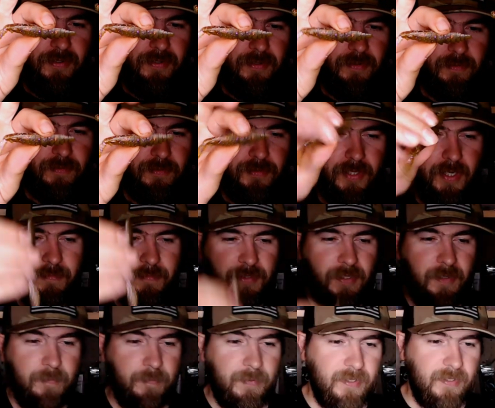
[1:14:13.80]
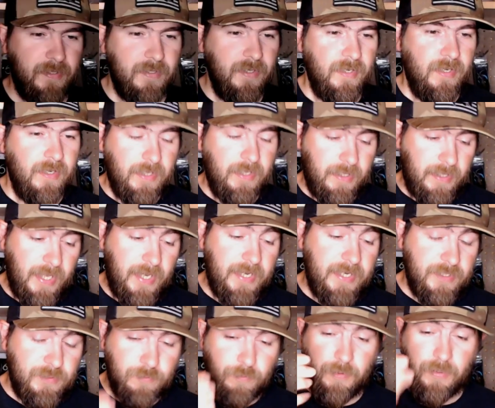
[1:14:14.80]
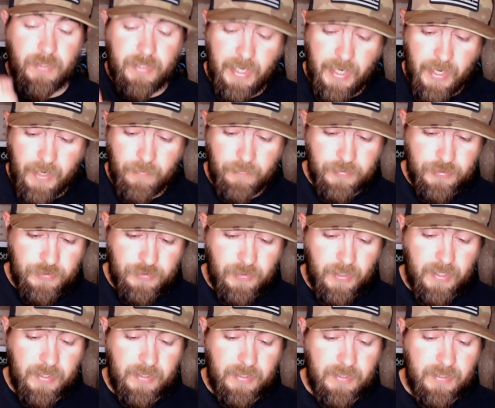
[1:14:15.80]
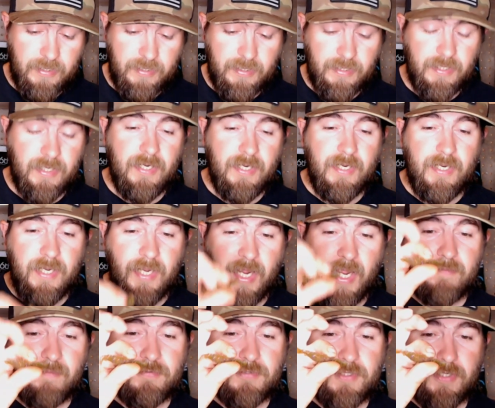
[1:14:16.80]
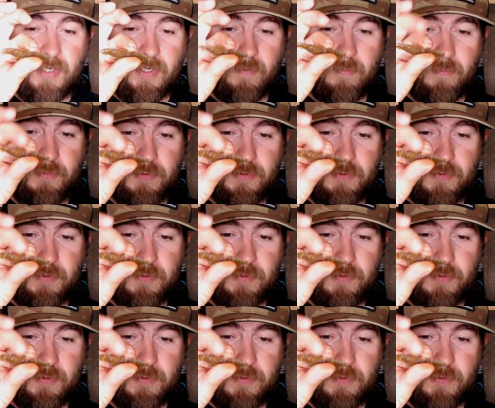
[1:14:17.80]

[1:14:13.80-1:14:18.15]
little drop shot bait. And that is really how the Strike King half shell was